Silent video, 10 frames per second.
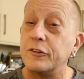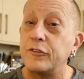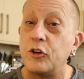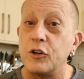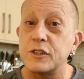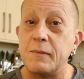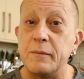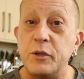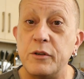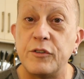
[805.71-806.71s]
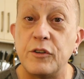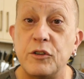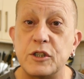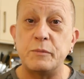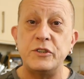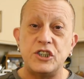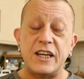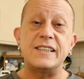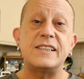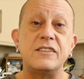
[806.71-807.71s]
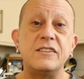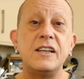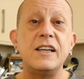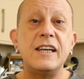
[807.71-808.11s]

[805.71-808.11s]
of course, my beautiful husband Jason,